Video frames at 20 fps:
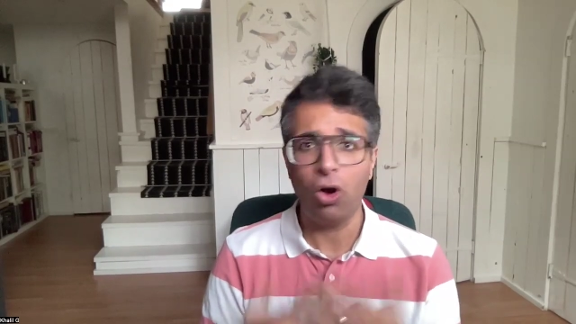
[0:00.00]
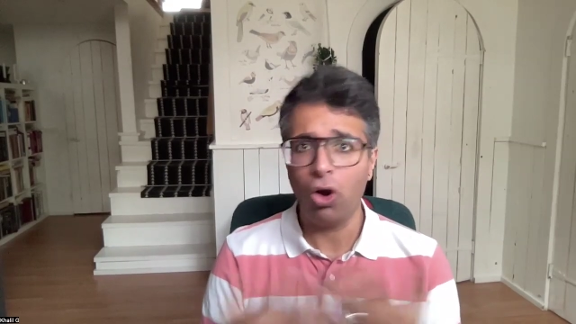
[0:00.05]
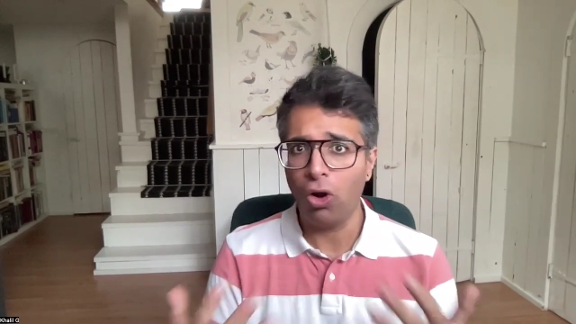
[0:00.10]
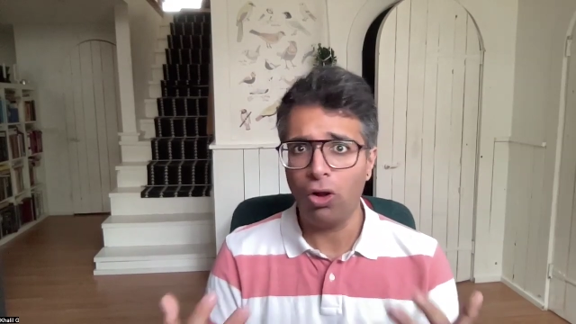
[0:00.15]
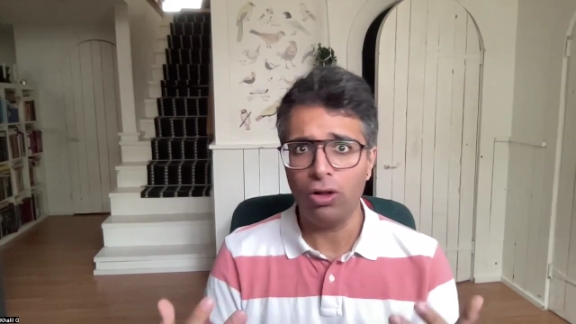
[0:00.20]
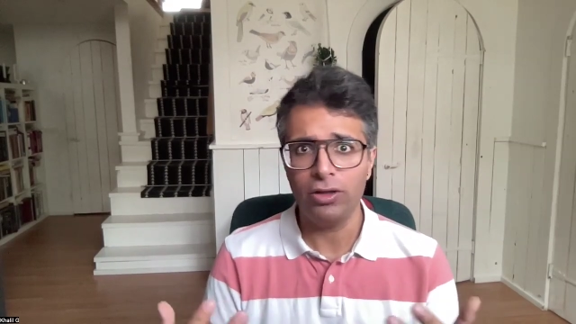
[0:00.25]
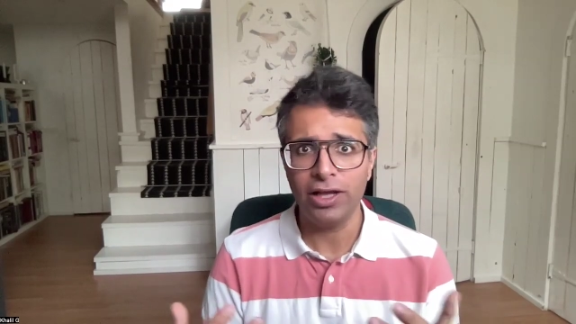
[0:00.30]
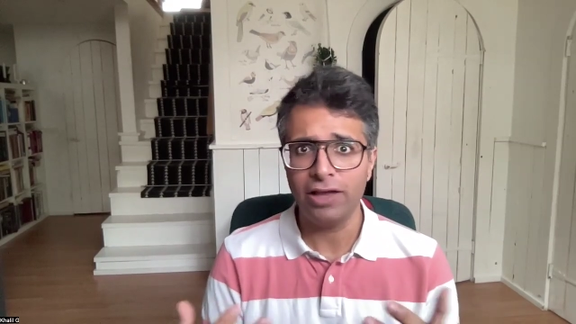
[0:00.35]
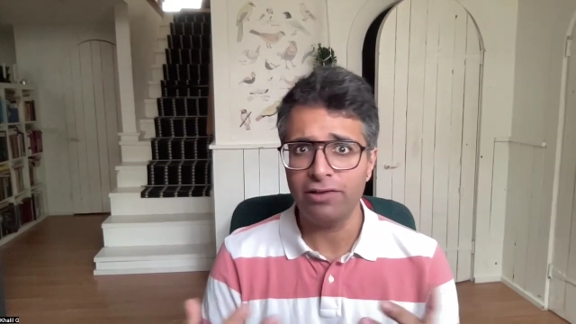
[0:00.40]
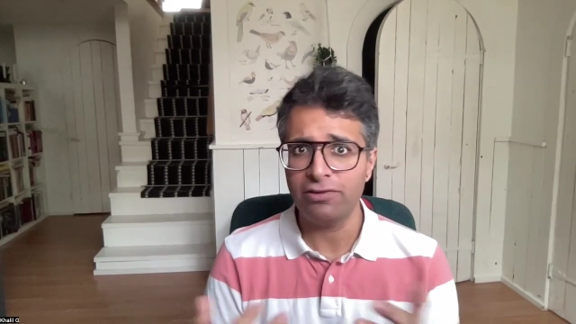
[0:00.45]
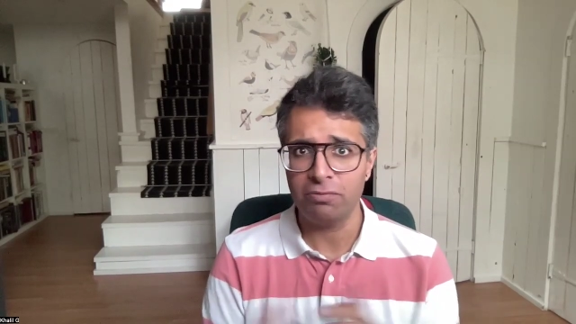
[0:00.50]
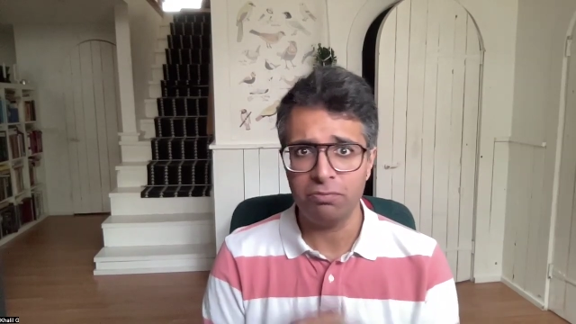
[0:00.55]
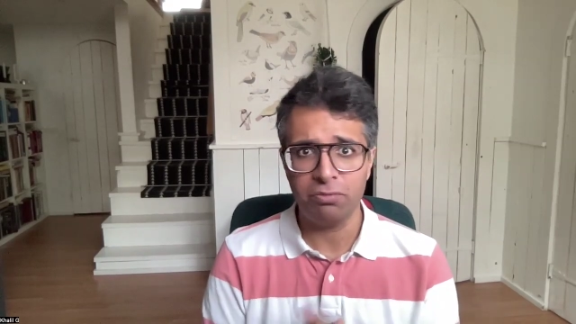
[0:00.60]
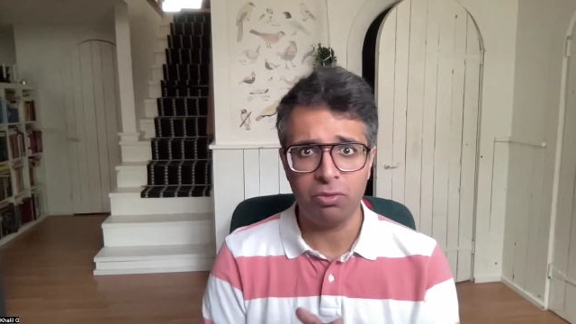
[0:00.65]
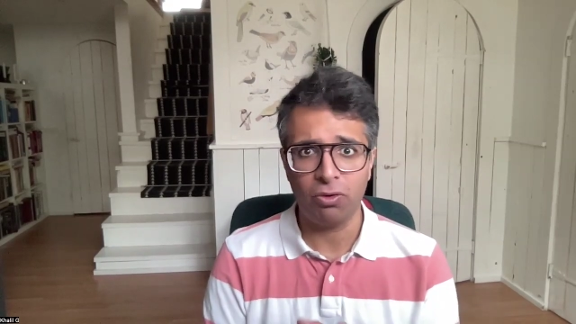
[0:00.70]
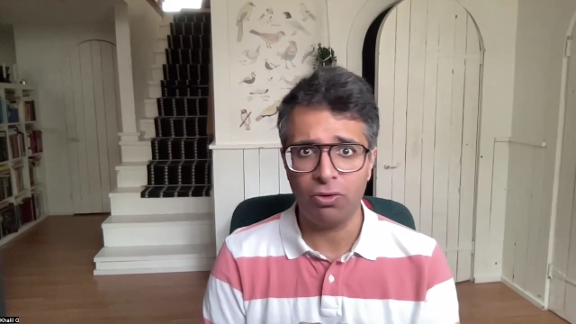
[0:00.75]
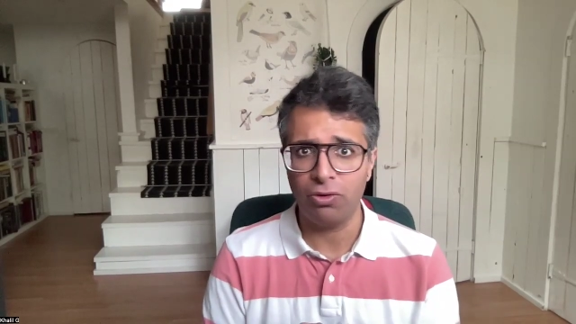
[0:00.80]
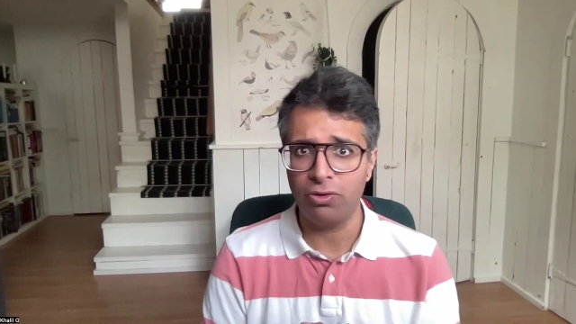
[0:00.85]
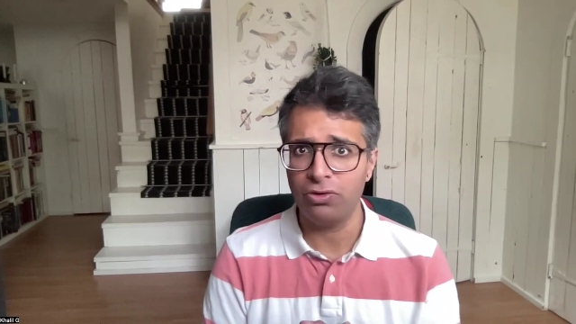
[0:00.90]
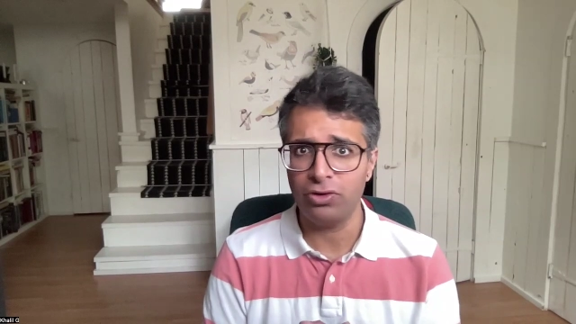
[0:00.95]
holiday that's
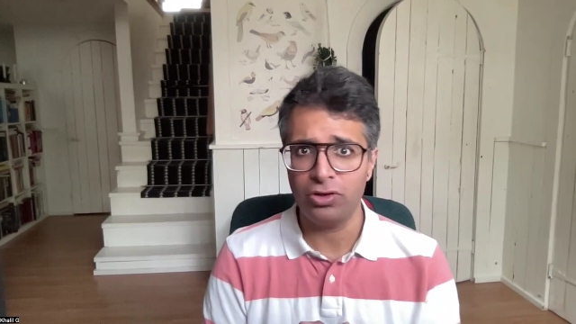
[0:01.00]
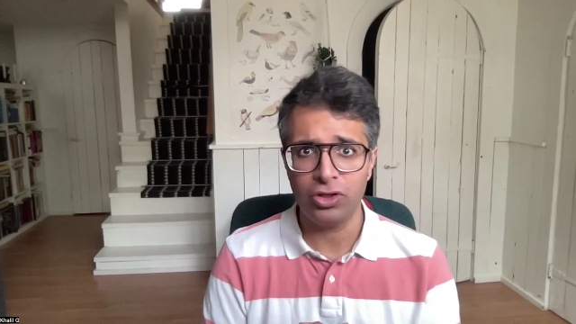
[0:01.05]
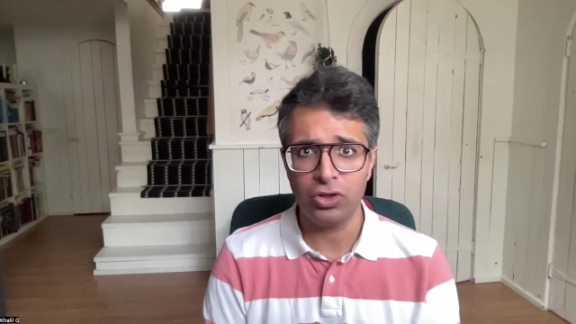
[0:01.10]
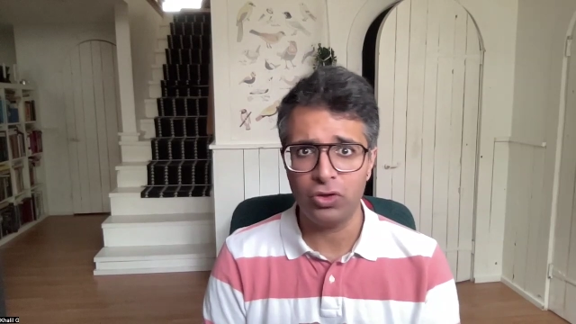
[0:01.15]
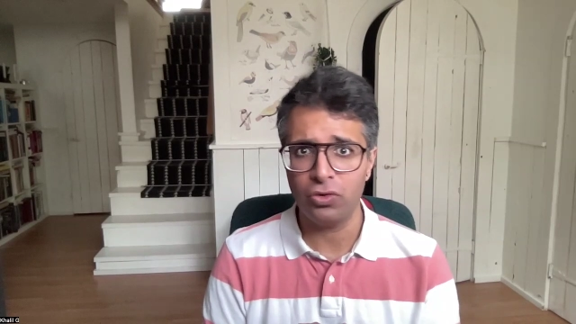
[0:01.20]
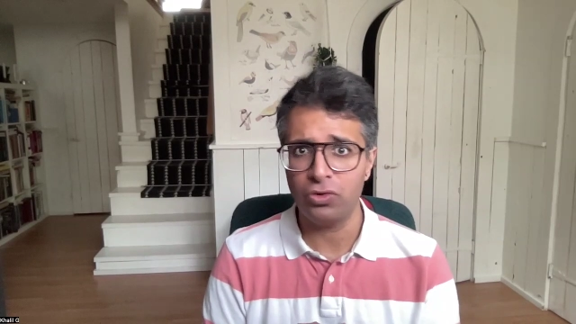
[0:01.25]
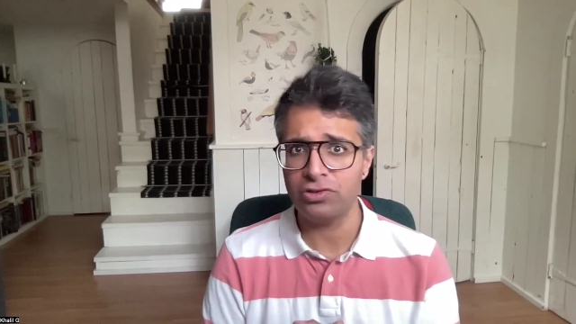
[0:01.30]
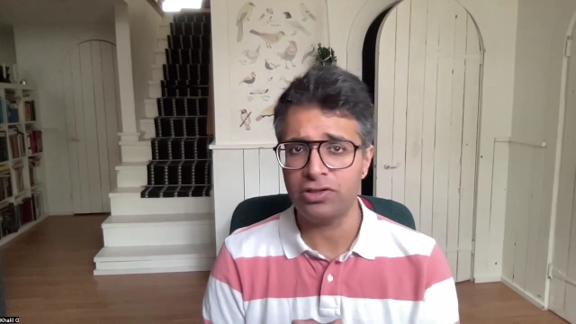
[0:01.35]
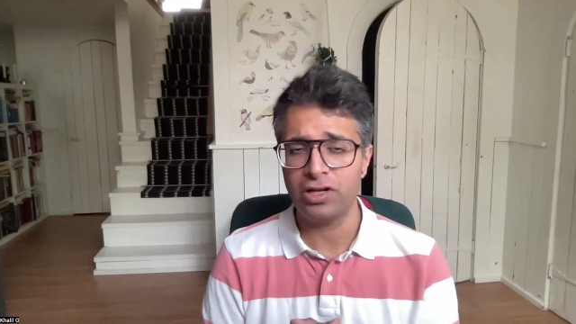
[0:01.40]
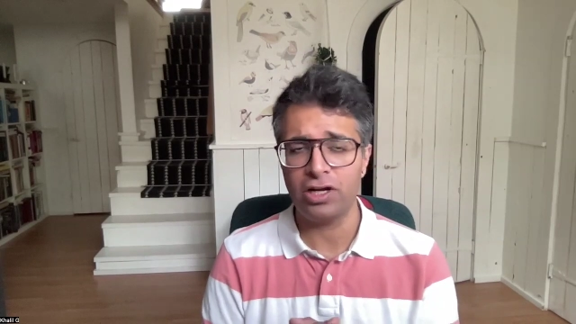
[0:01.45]
important to you,